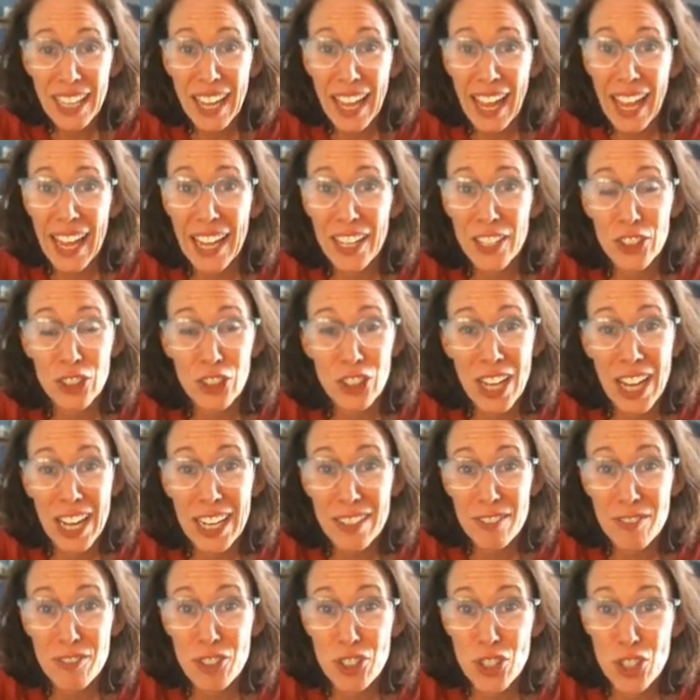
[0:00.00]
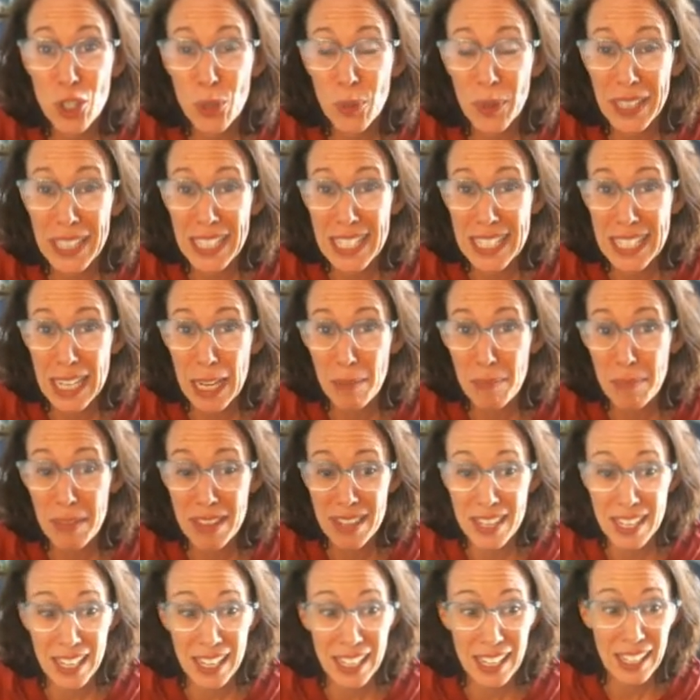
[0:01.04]
And you're kind of doing the same
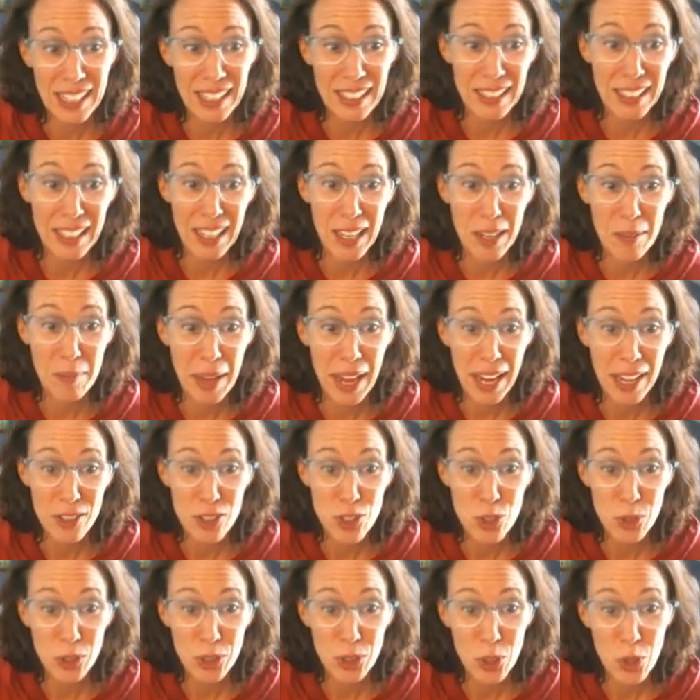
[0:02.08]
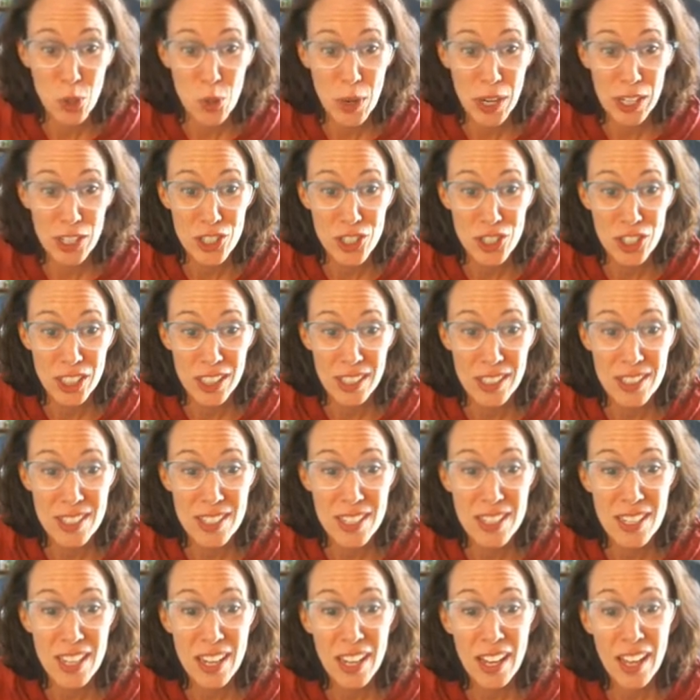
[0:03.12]
thing, answering the
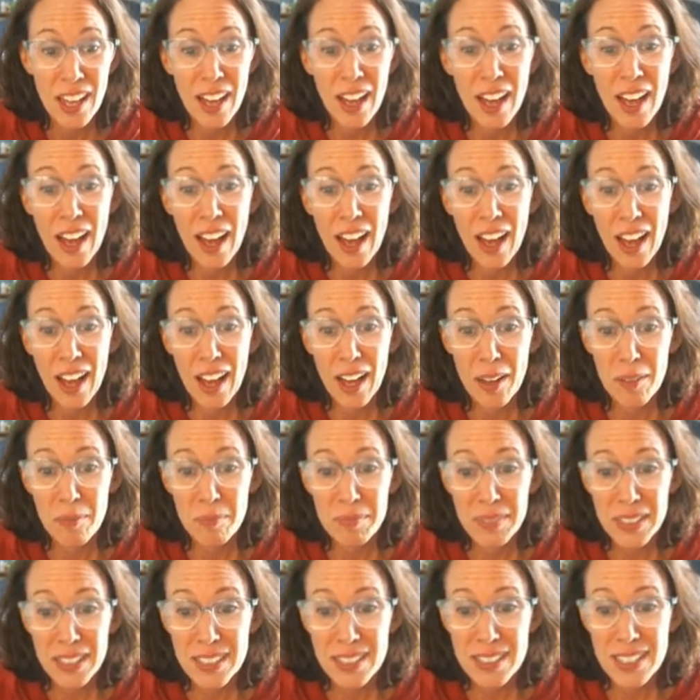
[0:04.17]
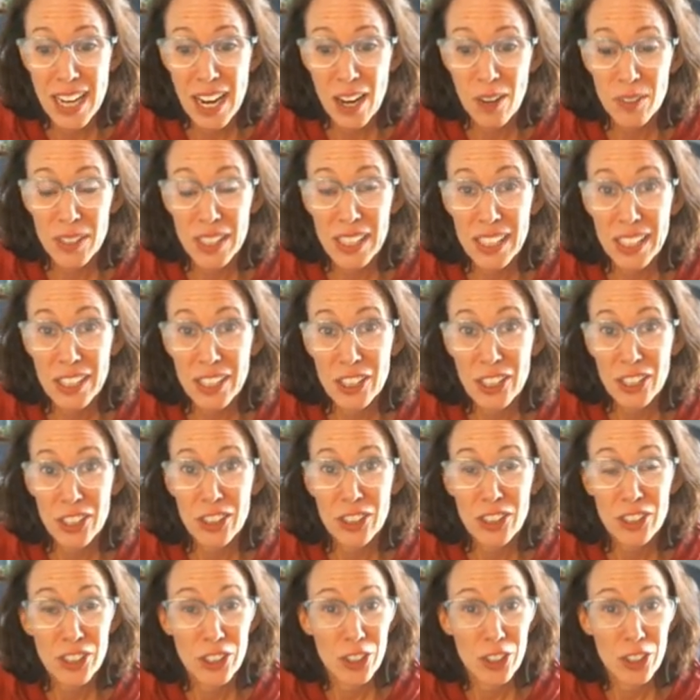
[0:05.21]
questions down here.